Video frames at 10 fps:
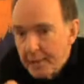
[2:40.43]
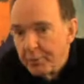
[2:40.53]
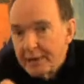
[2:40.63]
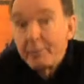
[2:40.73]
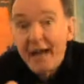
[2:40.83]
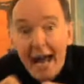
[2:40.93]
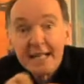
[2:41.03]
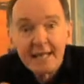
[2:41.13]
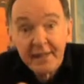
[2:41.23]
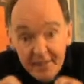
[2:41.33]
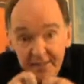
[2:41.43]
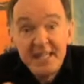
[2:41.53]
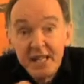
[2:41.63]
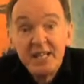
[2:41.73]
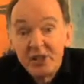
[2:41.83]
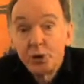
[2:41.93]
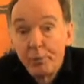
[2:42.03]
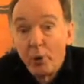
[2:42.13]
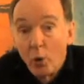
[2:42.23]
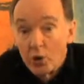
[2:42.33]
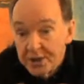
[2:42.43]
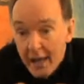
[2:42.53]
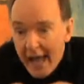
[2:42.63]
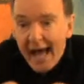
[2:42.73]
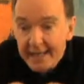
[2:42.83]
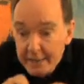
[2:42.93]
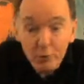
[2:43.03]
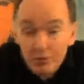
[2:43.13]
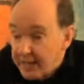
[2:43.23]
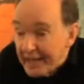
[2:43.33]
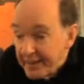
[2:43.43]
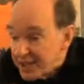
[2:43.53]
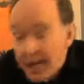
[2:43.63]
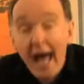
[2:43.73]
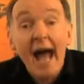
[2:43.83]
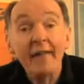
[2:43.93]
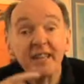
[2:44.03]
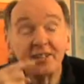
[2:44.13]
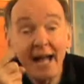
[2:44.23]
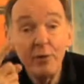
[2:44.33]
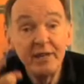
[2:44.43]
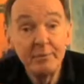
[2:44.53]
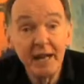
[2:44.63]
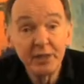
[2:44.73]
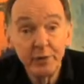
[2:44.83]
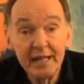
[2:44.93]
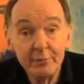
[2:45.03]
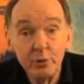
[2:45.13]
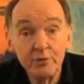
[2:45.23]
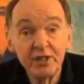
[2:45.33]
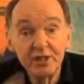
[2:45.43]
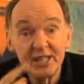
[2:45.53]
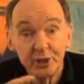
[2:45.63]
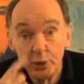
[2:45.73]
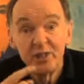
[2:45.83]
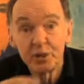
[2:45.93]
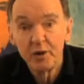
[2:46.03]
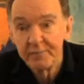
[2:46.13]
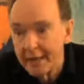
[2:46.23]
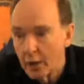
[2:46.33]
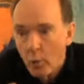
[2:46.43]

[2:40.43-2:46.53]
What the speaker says: You put up your hands like this. These are his two paws. And he moves like this. And the sound he makes when he moves is this. Do this with me.